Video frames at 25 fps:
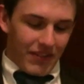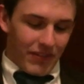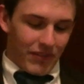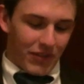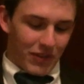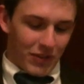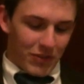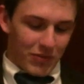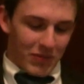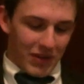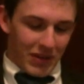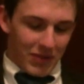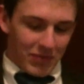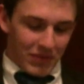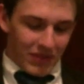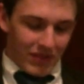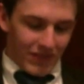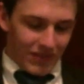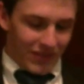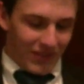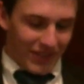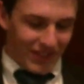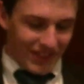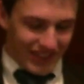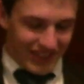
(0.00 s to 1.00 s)
for
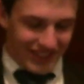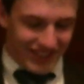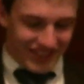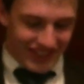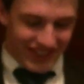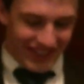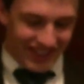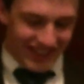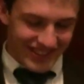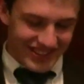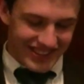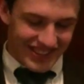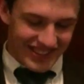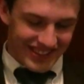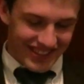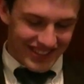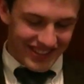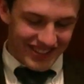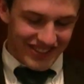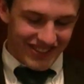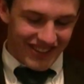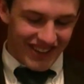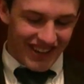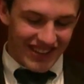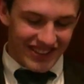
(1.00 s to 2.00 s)
the Church of
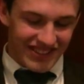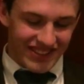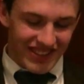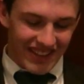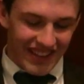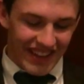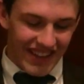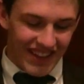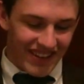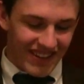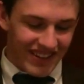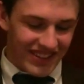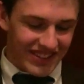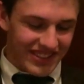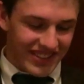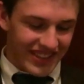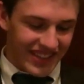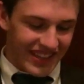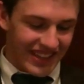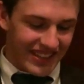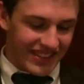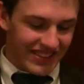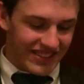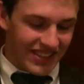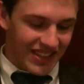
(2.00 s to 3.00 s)
Jesus Christ of Latter-day
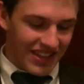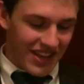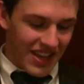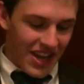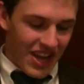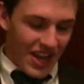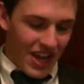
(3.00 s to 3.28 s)
Saints.